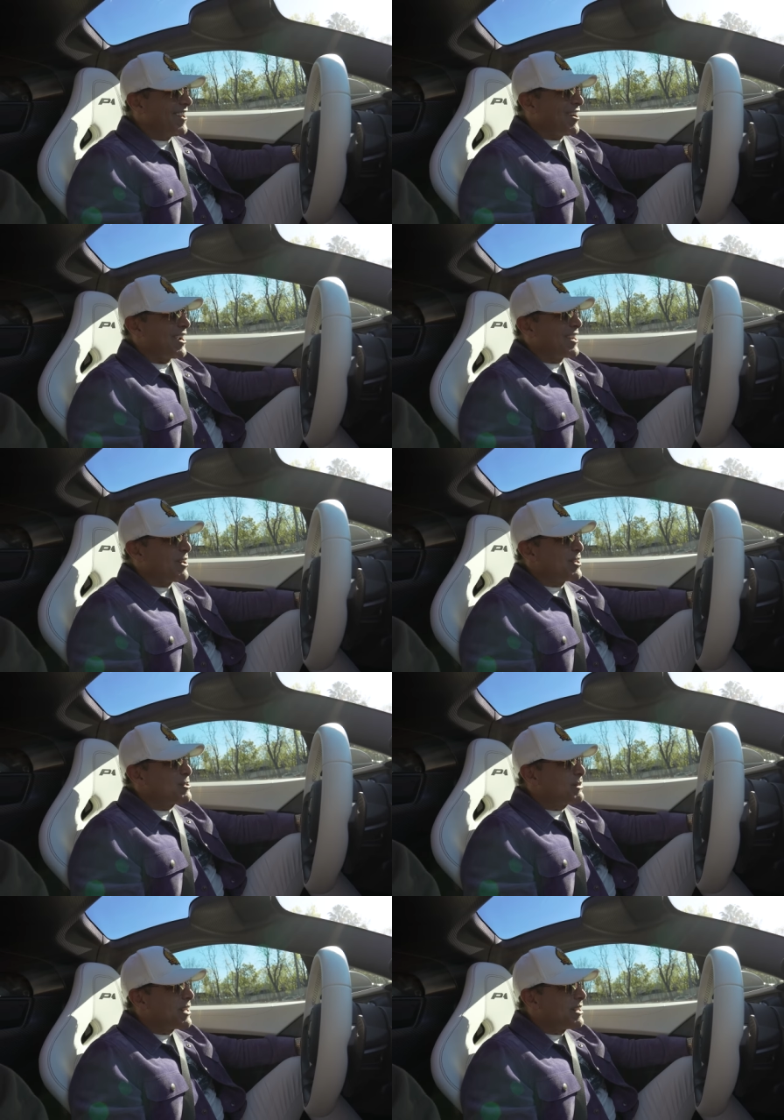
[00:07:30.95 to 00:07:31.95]
All right, now let's
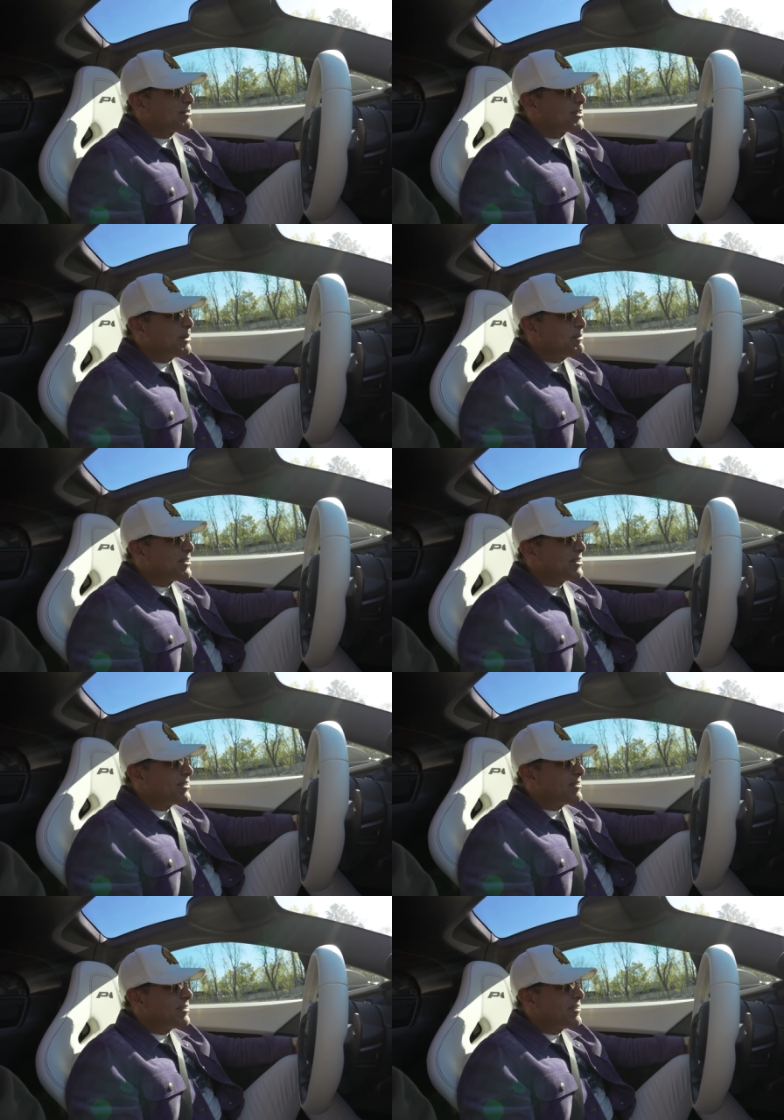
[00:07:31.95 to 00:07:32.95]
put that lift up.
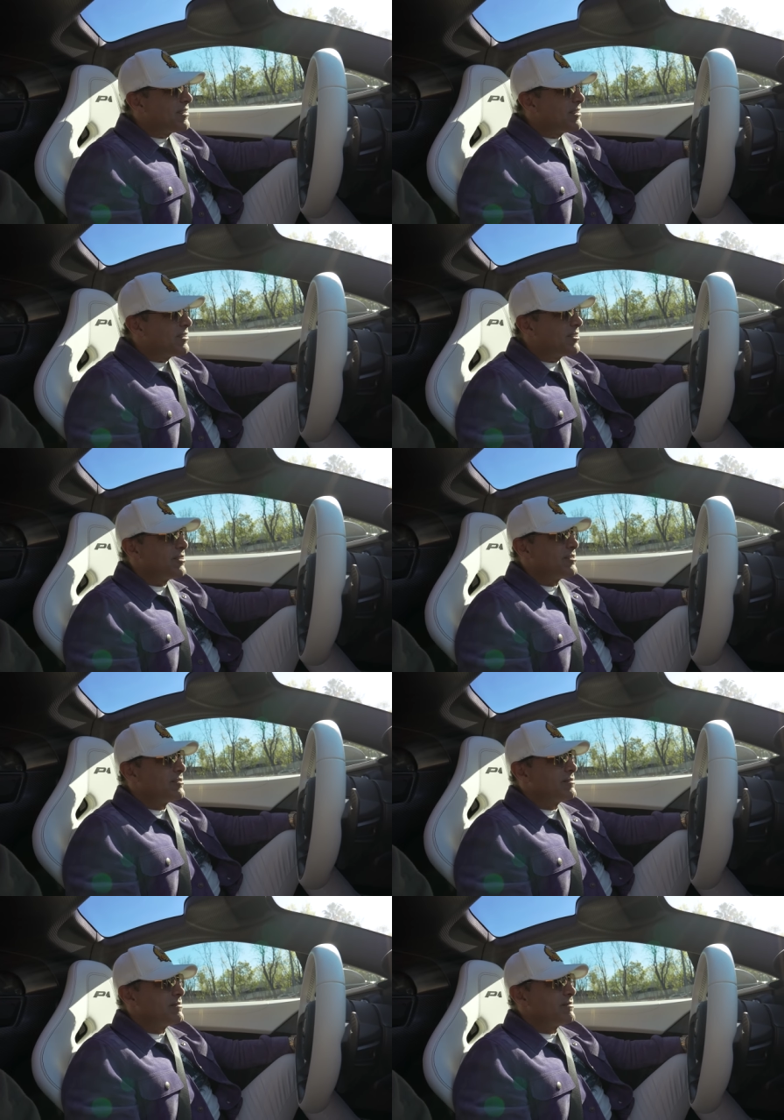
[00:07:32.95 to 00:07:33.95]
Now, how
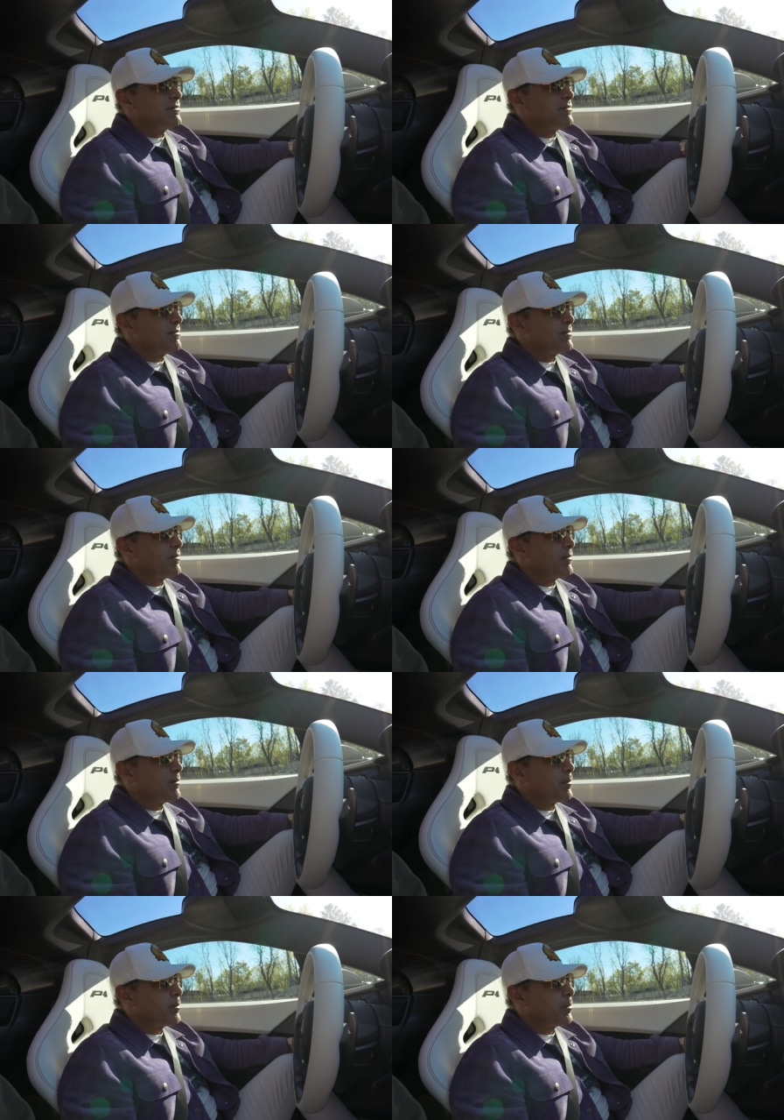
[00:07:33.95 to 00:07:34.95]
much do uh, tires
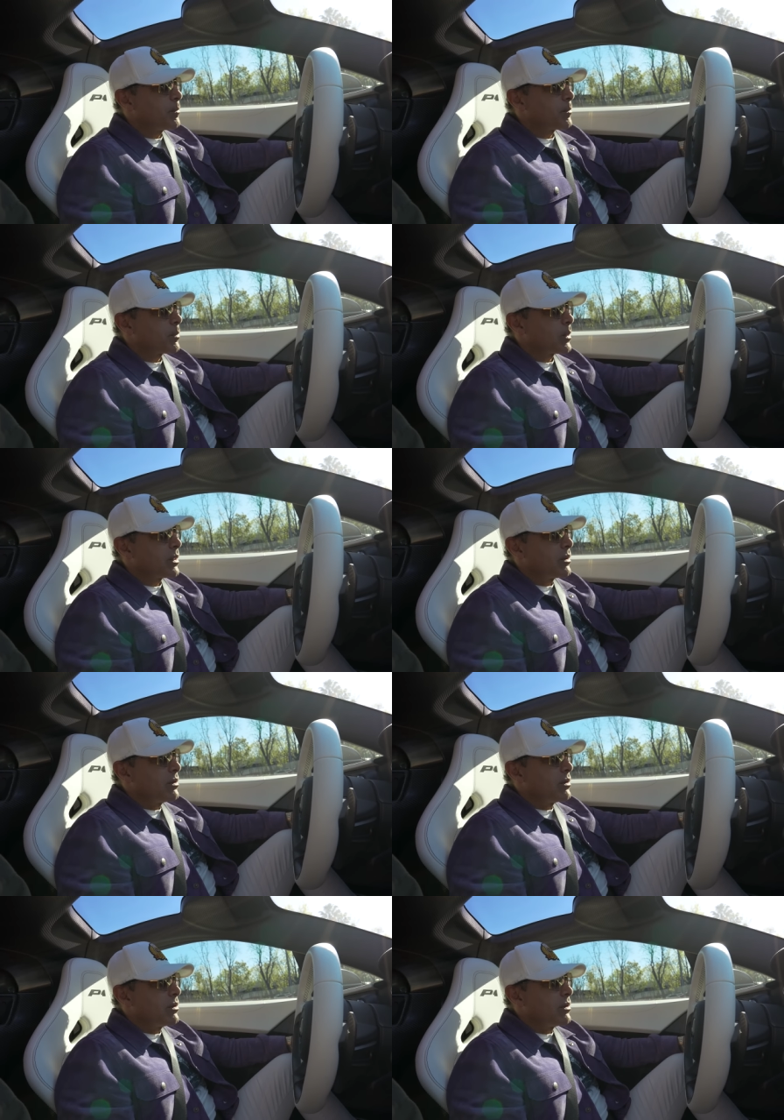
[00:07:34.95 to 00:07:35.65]
run for a car like this?